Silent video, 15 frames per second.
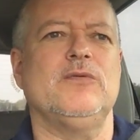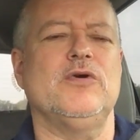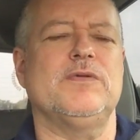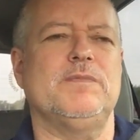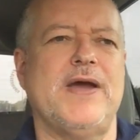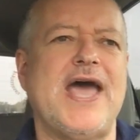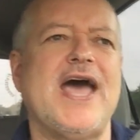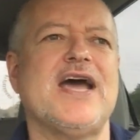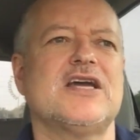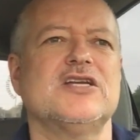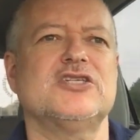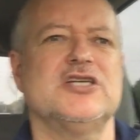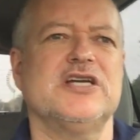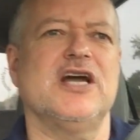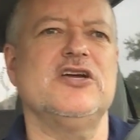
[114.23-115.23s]
with
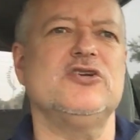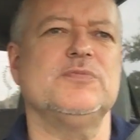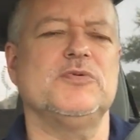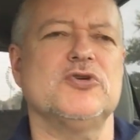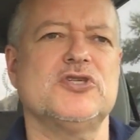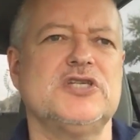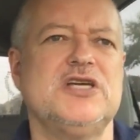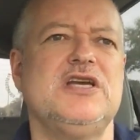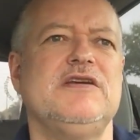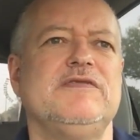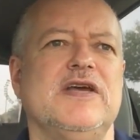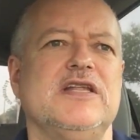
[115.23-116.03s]
packaging how you're perceived.